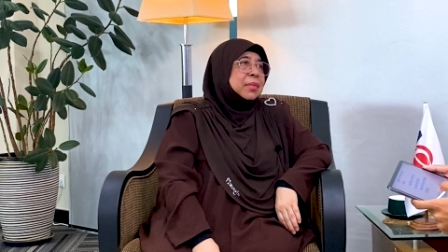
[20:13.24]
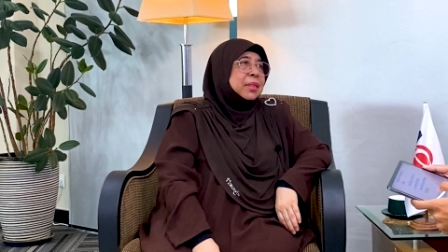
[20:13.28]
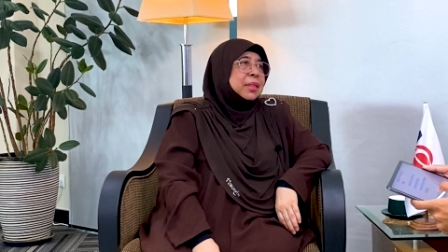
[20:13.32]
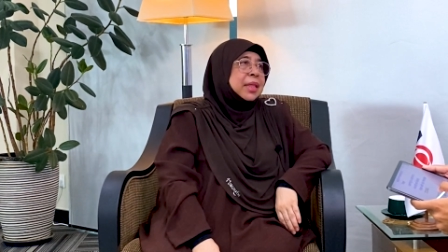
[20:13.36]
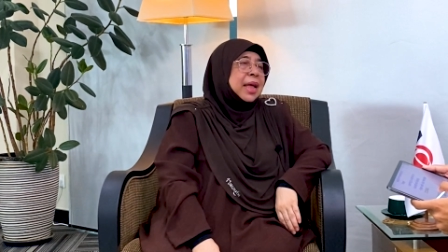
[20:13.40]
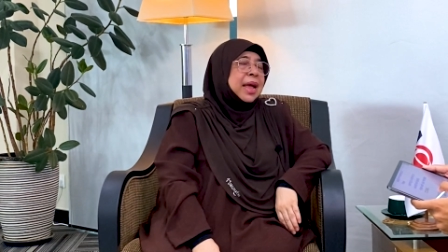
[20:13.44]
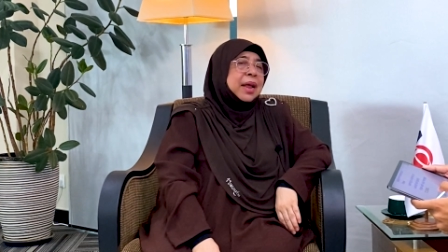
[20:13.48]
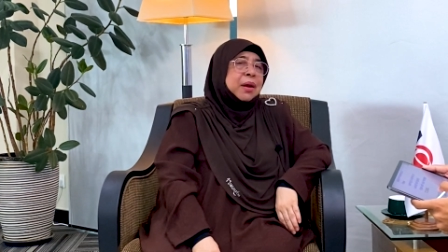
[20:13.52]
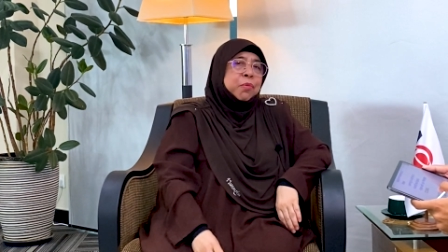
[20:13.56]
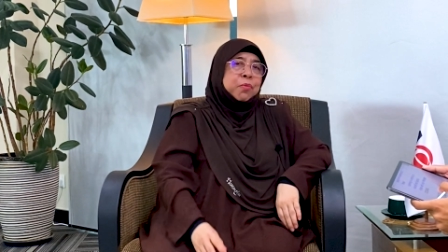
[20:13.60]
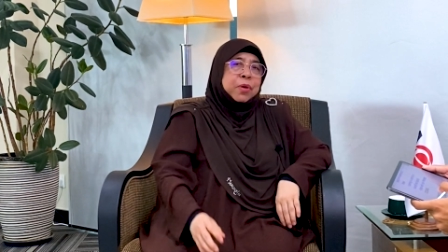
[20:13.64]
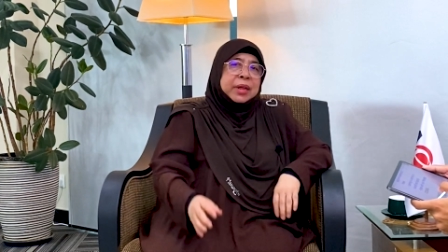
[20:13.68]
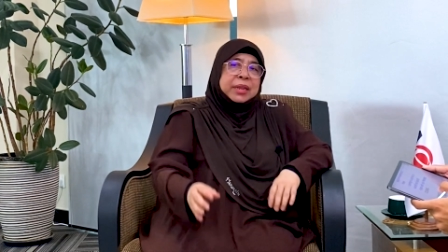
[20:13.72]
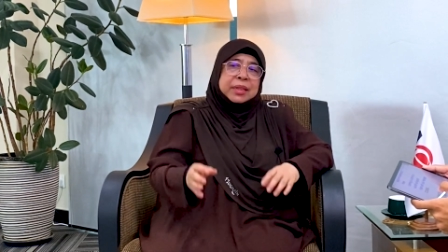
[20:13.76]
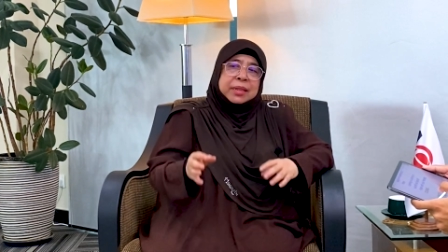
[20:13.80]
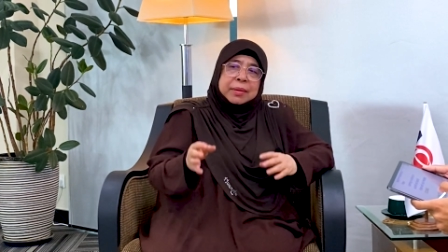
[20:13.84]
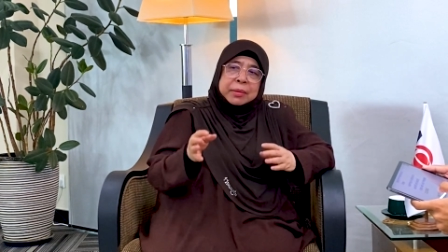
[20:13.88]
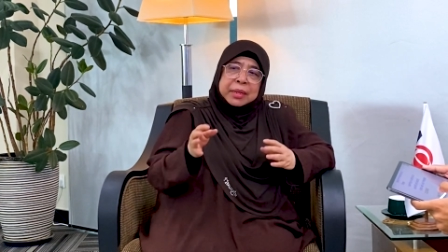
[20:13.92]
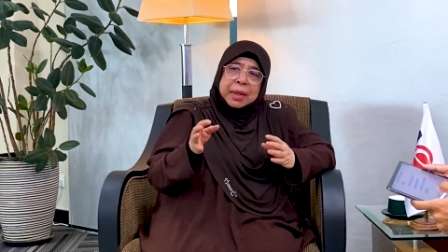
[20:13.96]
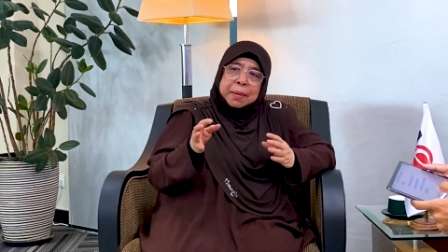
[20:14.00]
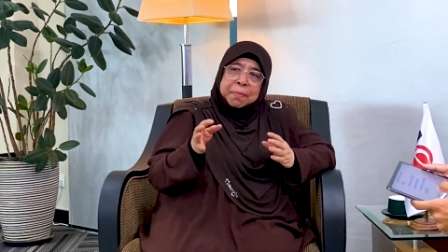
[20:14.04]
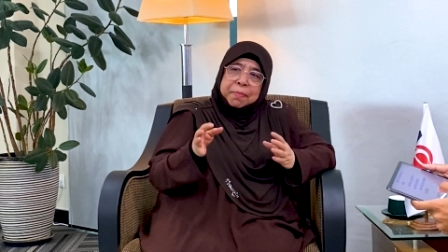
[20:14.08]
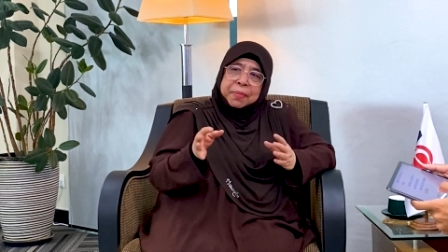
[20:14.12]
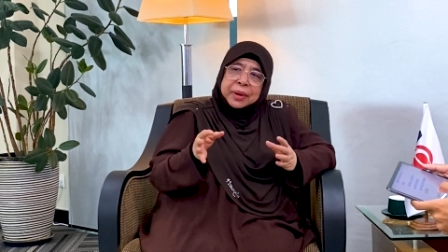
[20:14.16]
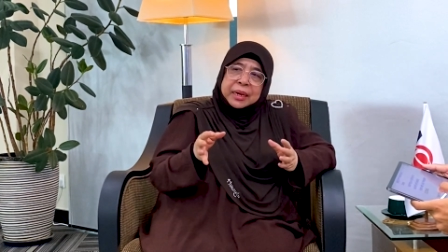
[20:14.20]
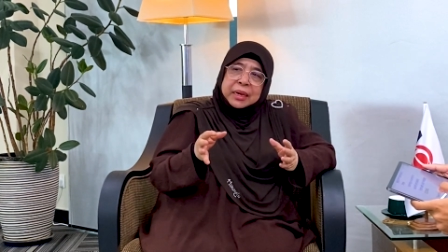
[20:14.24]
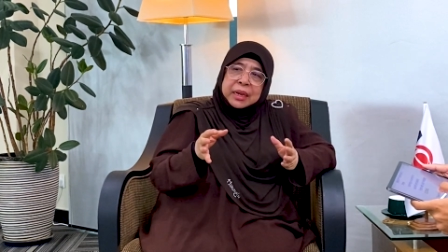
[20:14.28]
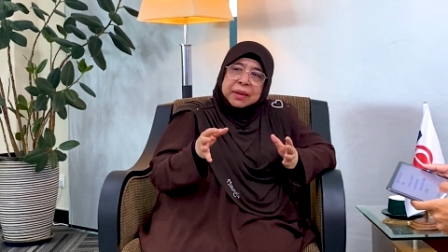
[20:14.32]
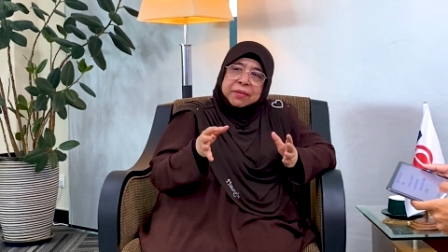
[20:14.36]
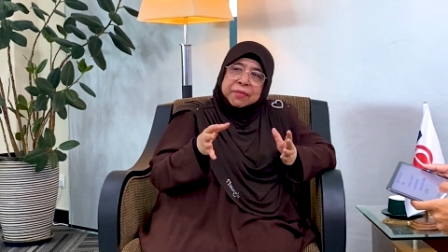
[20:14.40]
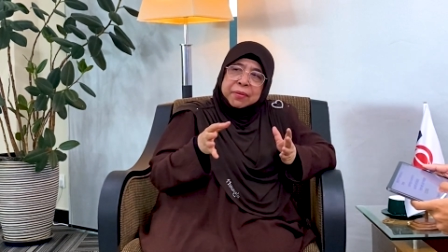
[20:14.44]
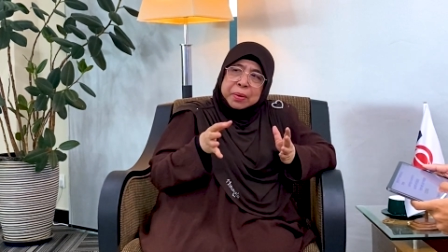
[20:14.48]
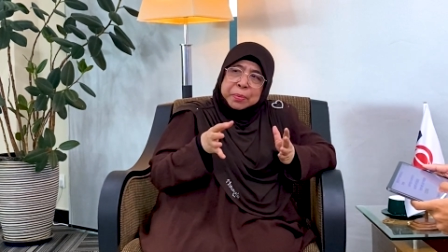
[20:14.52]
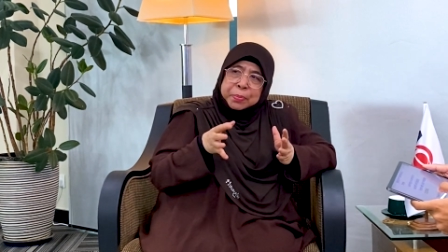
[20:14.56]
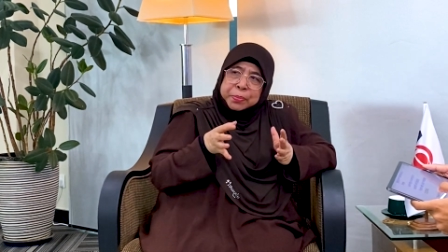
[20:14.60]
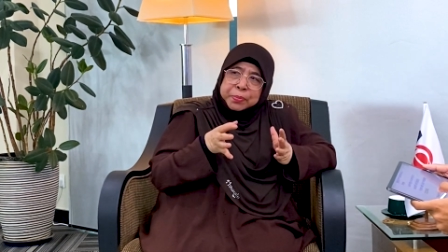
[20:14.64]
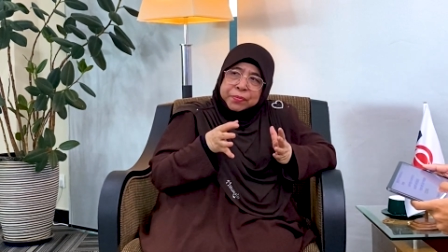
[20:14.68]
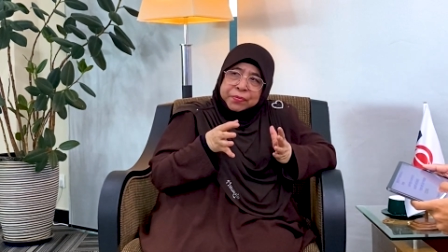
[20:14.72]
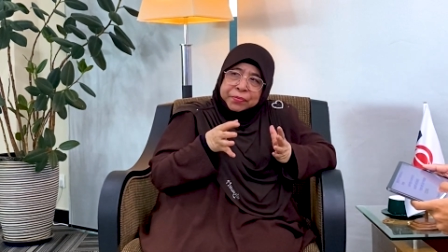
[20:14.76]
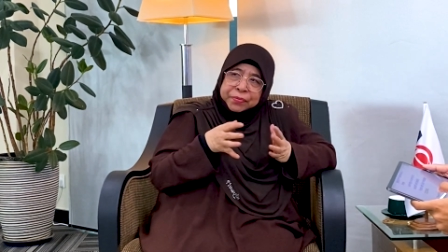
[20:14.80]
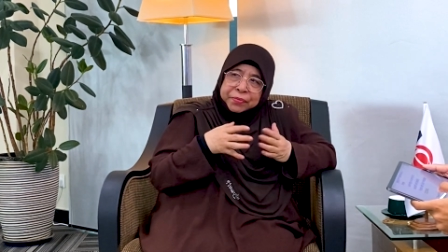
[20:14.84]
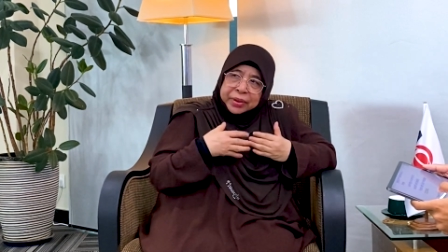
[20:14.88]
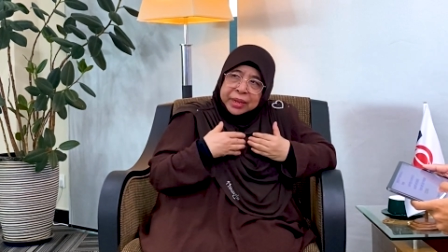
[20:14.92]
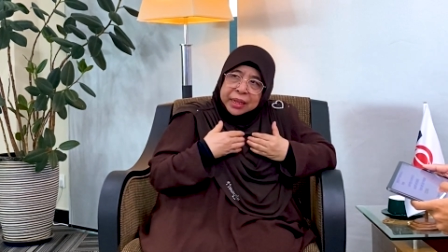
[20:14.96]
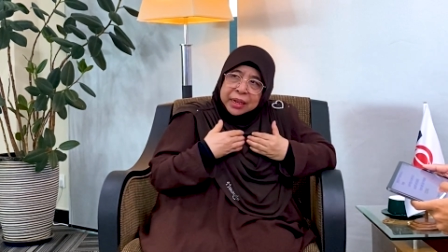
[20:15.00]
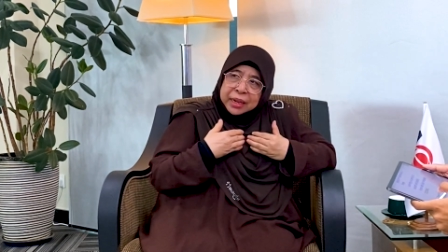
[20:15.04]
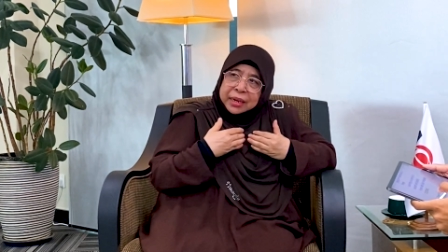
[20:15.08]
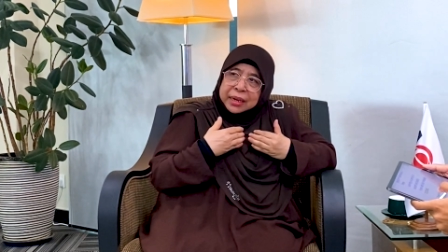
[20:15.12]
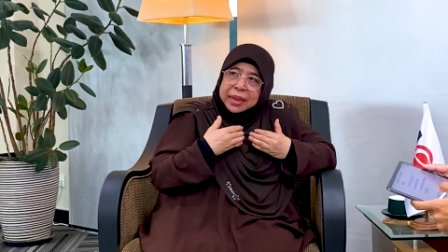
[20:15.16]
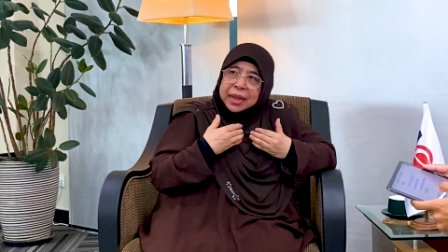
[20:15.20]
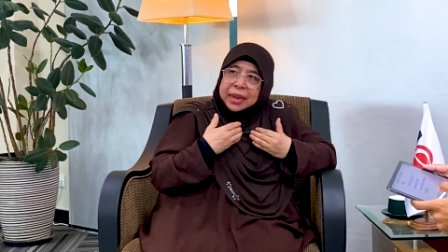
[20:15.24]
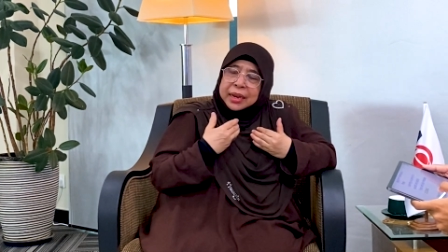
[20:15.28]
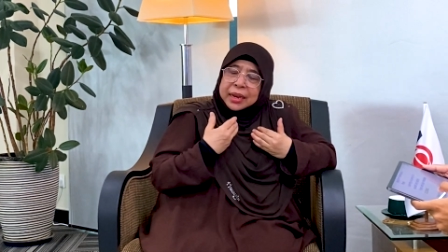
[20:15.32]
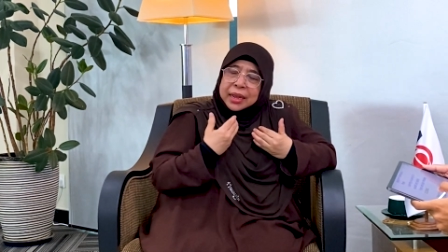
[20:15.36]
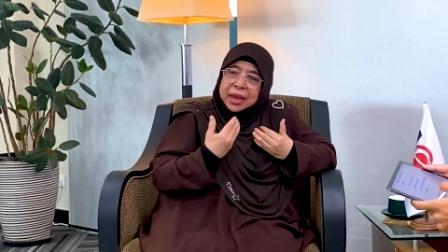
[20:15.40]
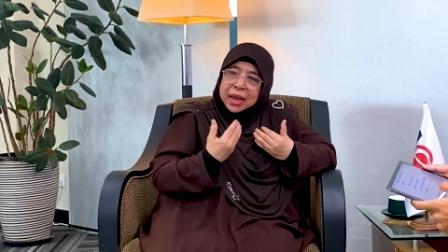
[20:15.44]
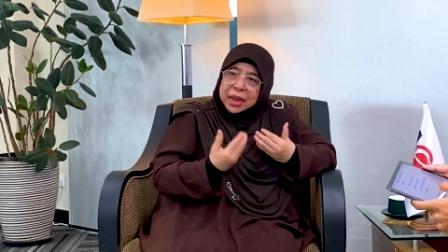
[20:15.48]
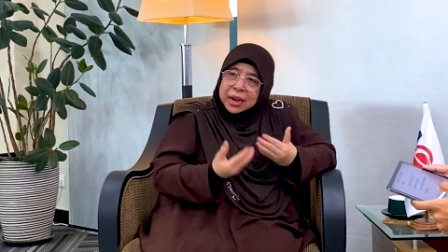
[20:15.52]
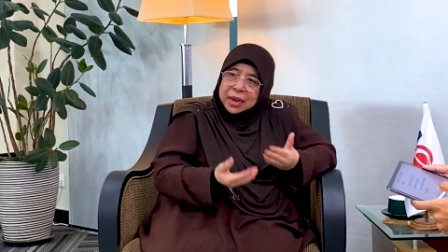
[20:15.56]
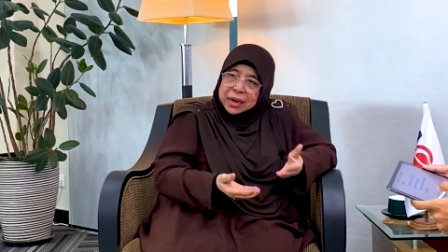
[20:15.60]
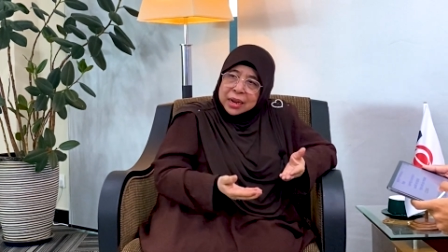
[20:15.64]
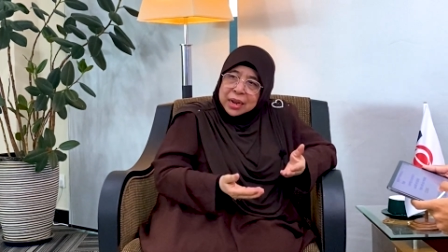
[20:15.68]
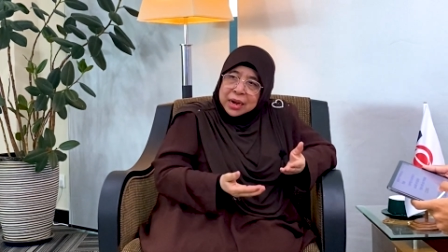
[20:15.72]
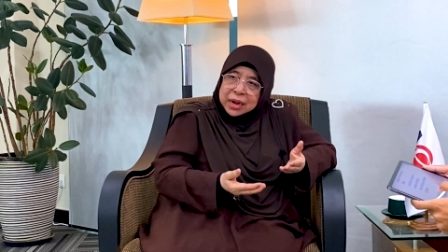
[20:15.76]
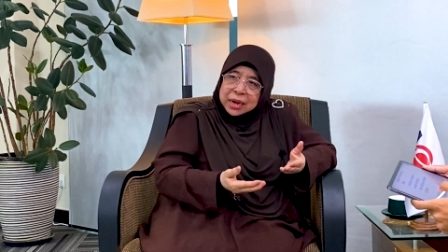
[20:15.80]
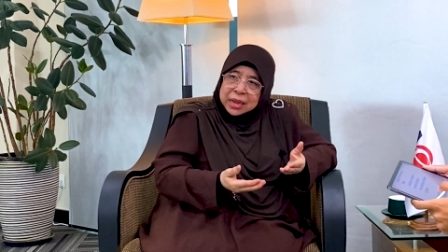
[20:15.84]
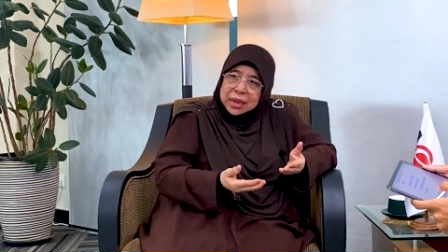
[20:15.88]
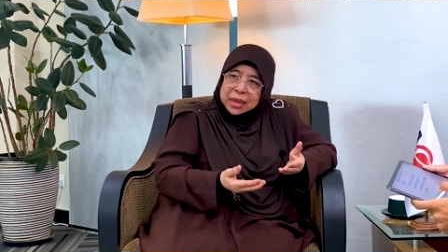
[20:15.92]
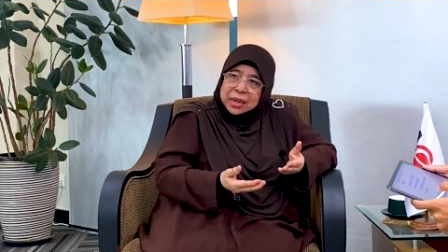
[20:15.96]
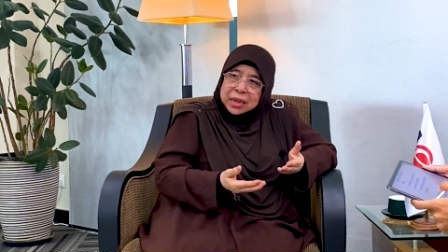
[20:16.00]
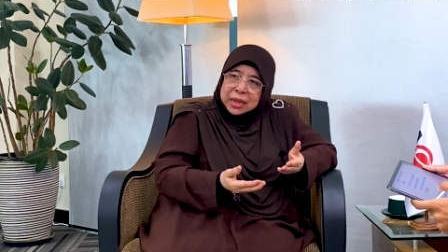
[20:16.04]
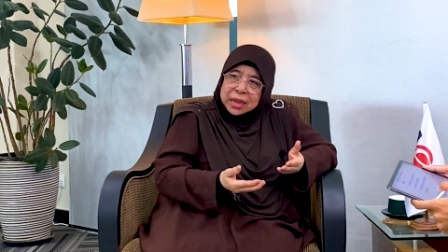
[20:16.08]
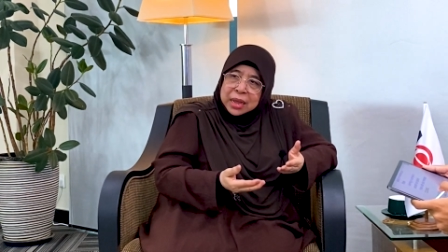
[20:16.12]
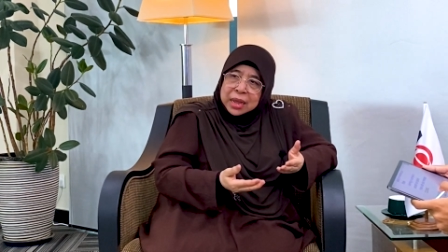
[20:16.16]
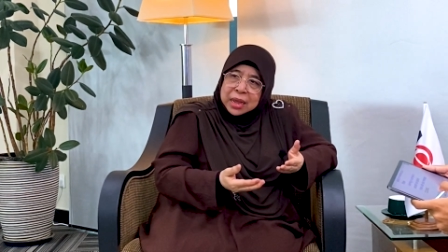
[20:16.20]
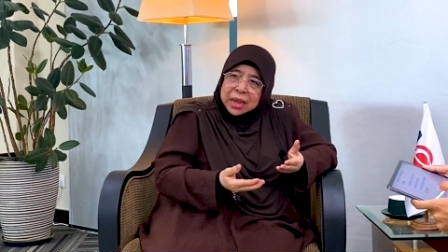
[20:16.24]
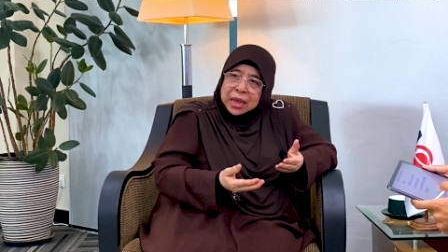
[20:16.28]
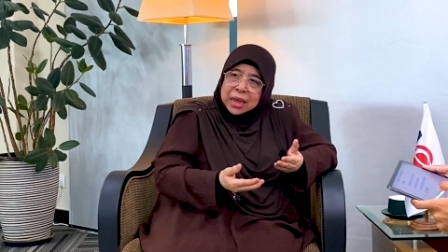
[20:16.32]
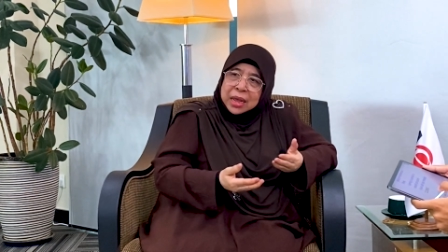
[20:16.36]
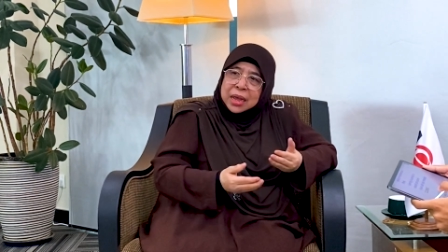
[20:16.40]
That when somebody feel that they are learning,